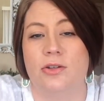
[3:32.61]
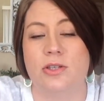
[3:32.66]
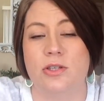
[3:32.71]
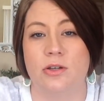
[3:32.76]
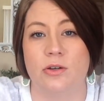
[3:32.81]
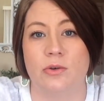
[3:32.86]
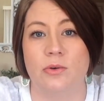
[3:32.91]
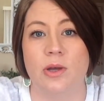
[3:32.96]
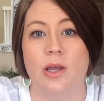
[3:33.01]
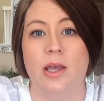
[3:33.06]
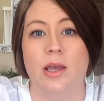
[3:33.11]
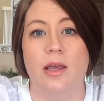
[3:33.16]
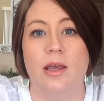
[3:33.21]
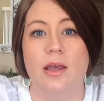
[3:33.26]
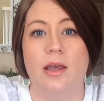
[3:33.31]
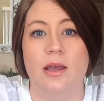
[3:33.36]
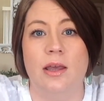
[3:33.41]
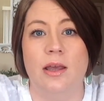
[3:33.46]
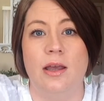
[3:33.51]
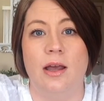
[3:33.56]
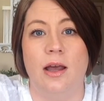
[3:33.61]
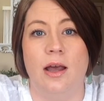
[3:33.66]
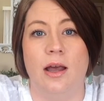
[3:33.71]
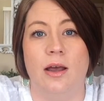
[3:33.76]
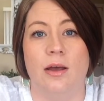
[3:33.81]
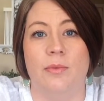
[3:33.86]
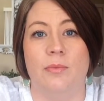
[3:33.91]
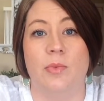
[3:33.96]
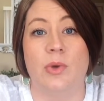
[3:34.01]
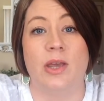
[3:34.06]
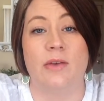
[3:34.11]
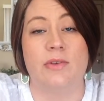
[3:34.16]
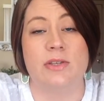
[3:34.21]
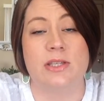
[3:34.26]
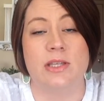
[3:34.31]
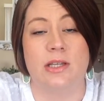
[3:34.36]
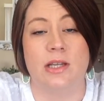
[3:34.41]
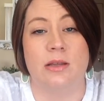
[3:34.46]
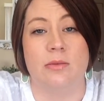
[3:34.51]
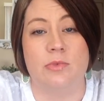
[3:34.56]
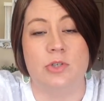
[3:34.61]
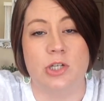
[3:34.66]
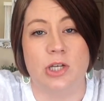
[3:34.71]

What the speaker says: So we have a son named